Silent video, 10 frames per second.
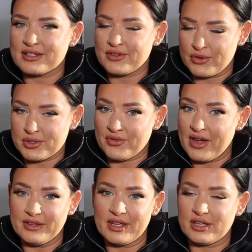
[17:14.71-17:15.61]
diffuser
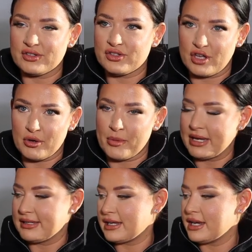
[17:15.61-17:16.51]
fan. They are so
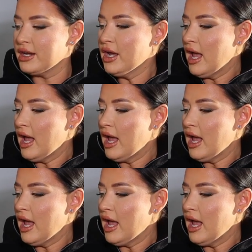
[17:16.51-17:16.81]
amazing.